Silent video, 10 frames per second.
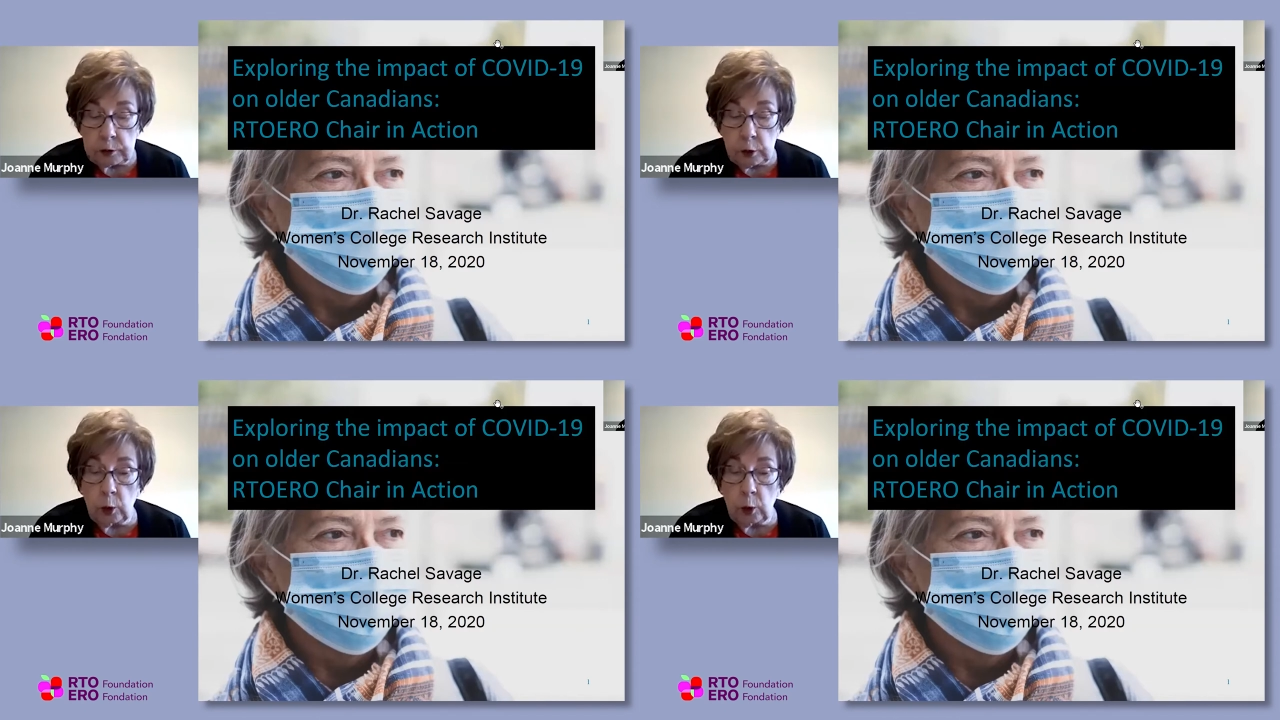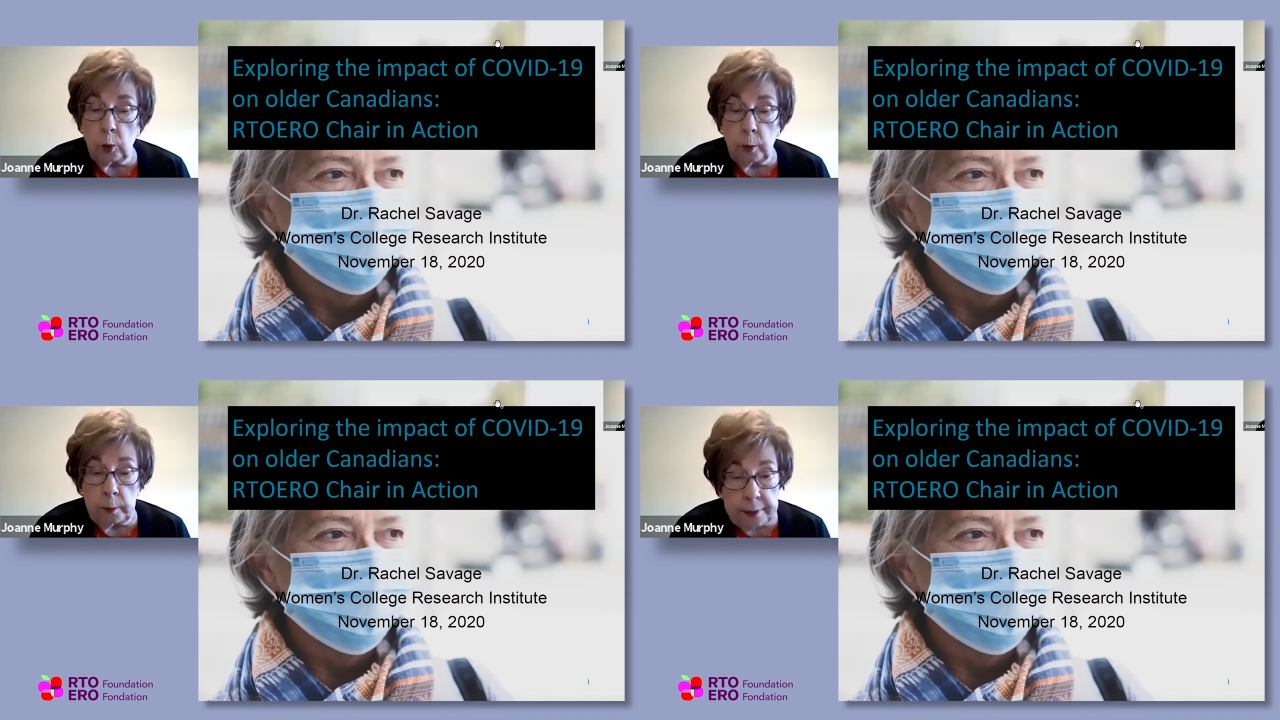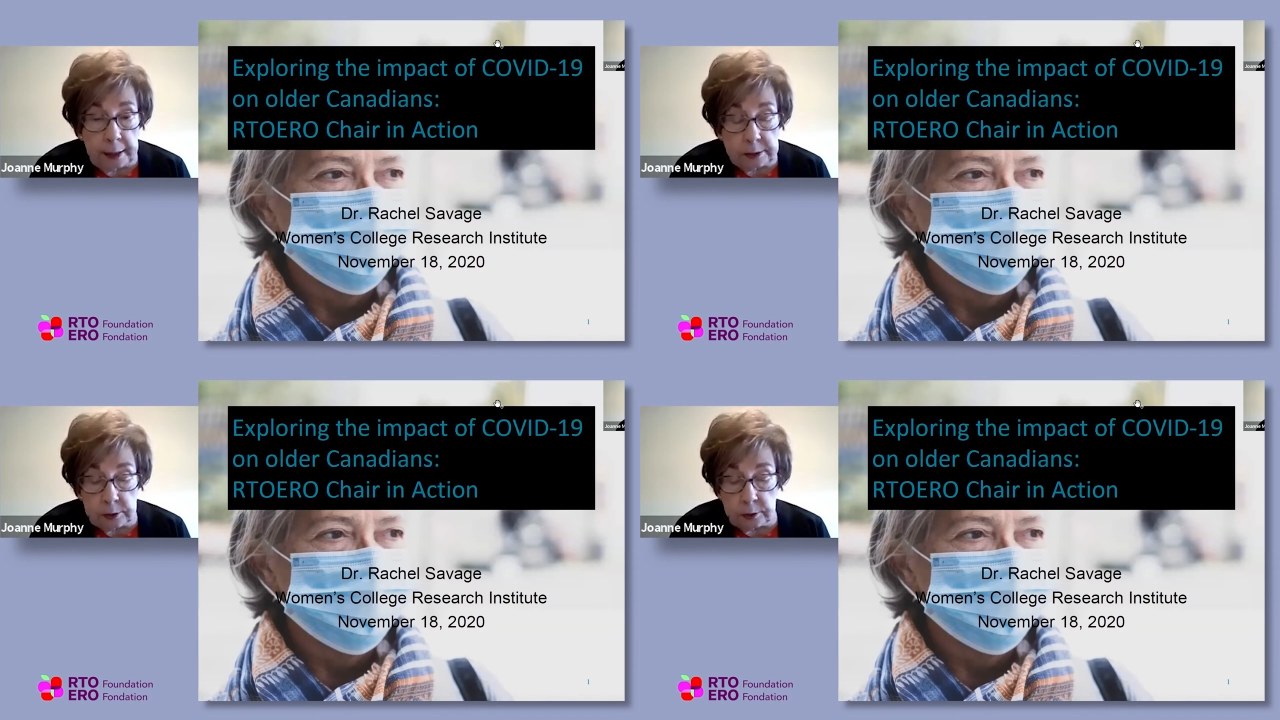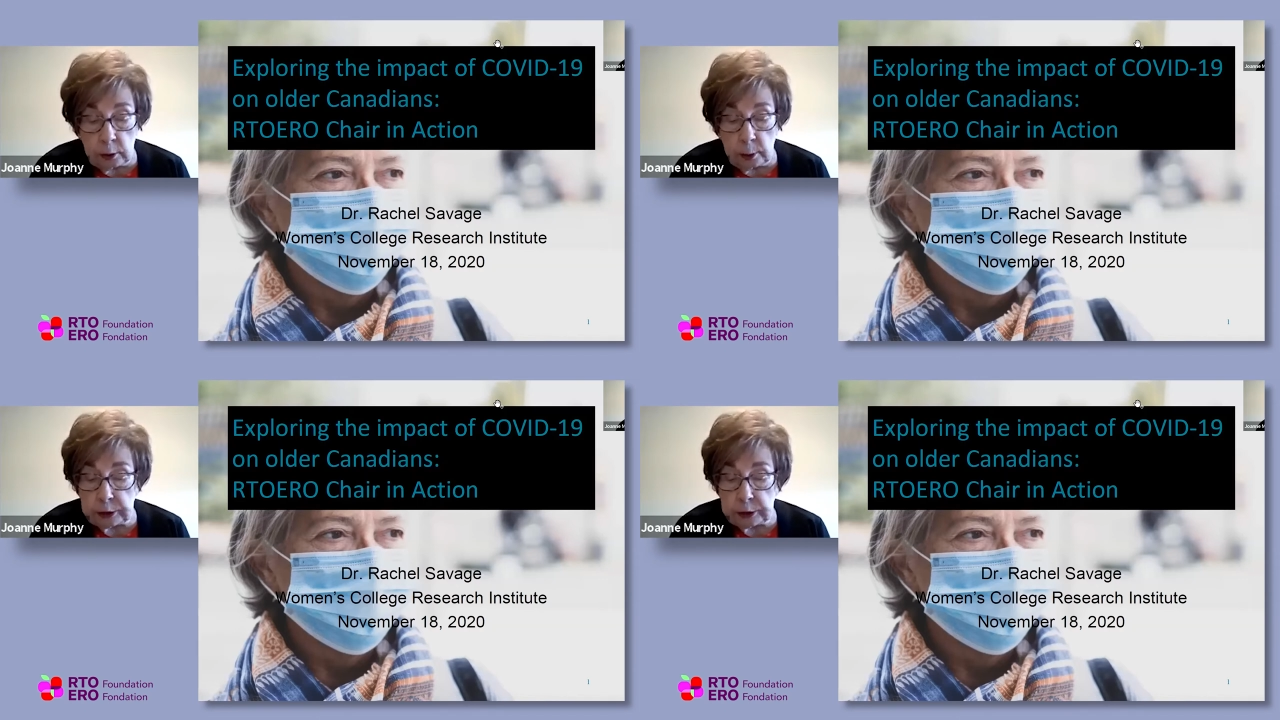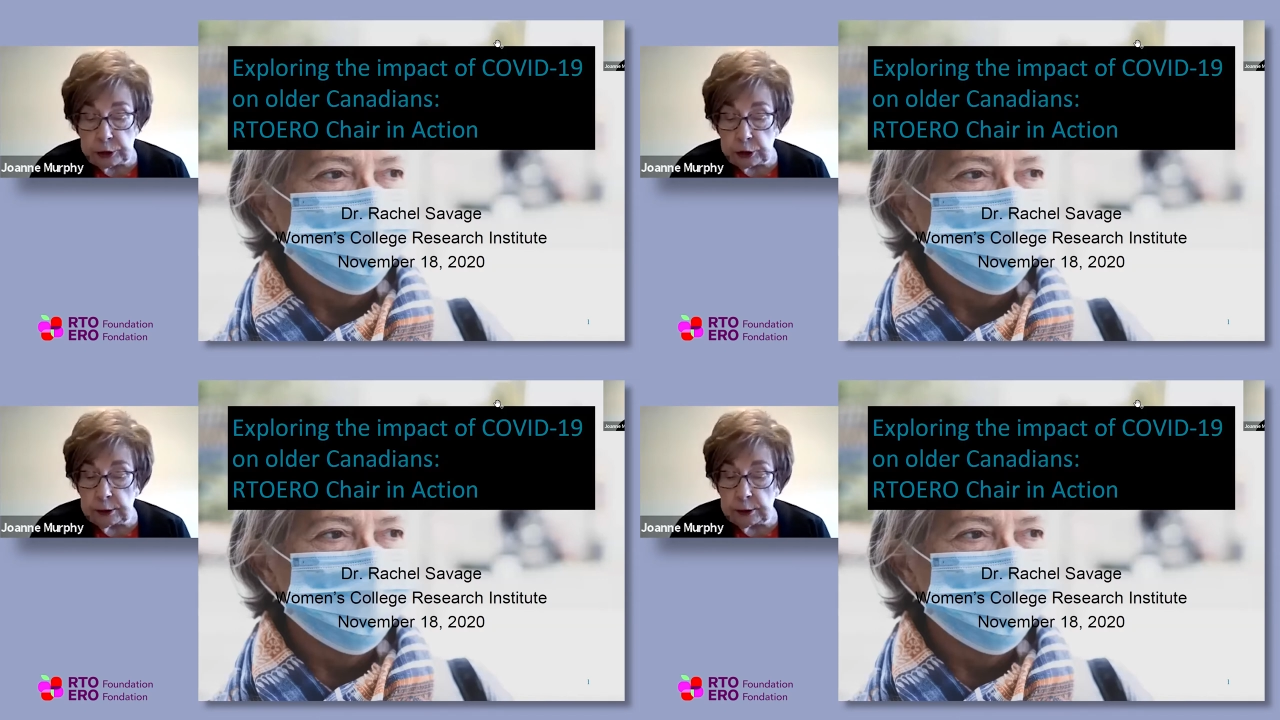So when we get to the
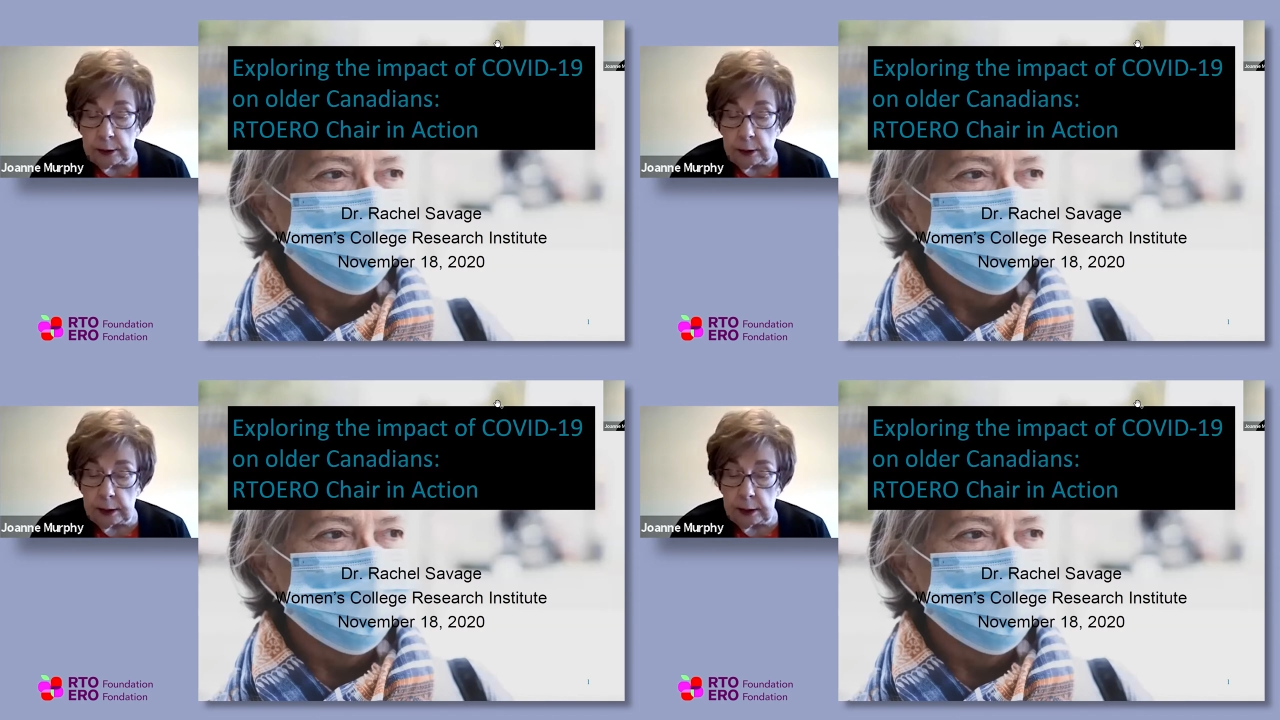question